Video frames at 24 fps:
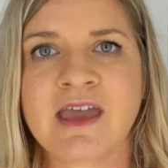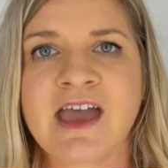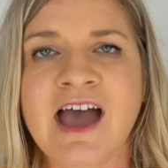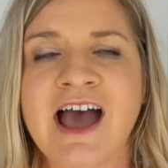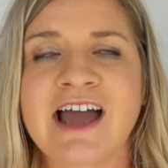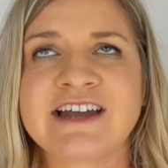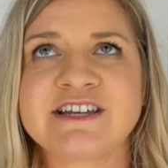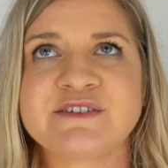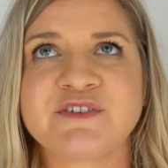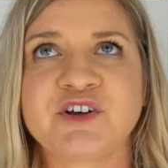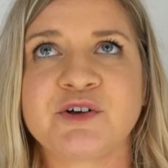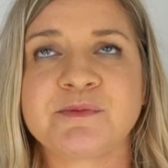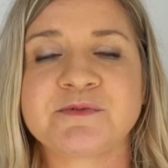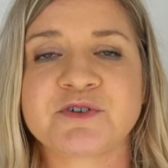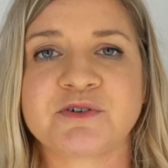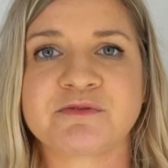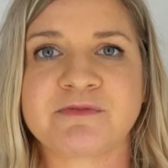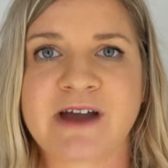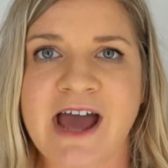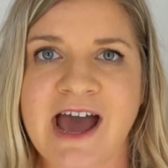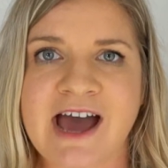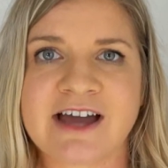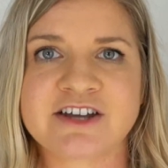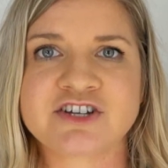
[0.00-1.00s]
I developed a
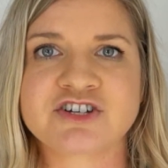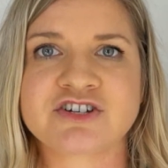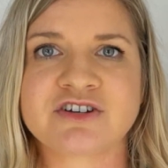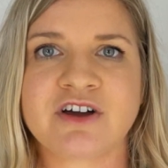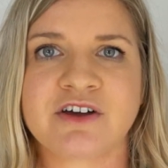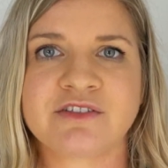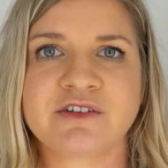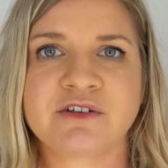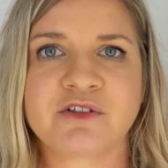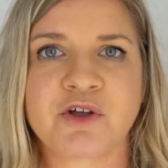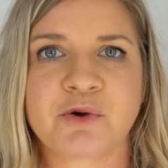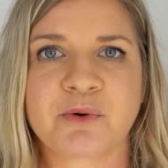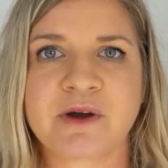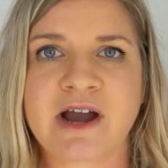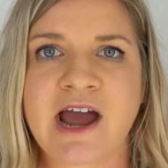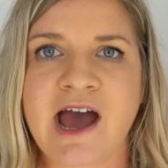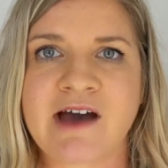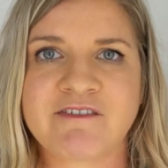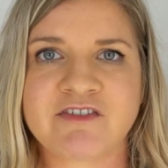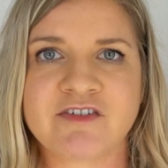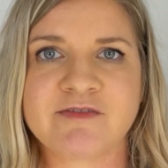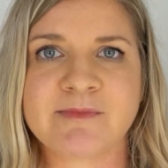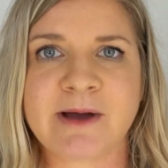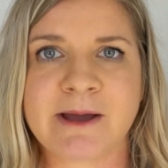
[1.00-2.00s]
rash on the lower
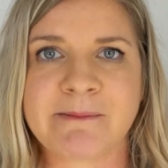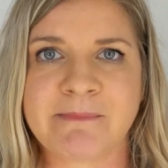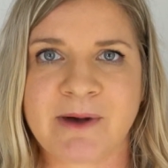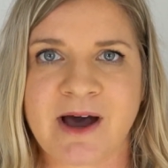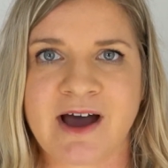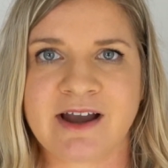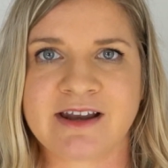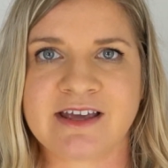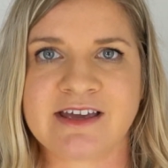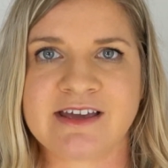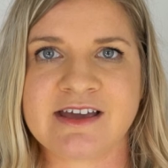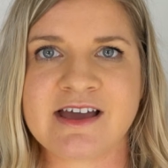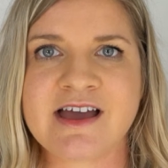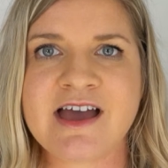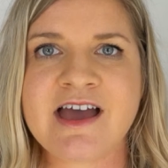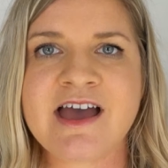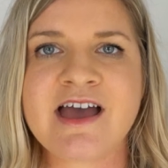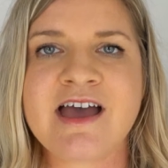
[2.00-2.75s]
half of my body,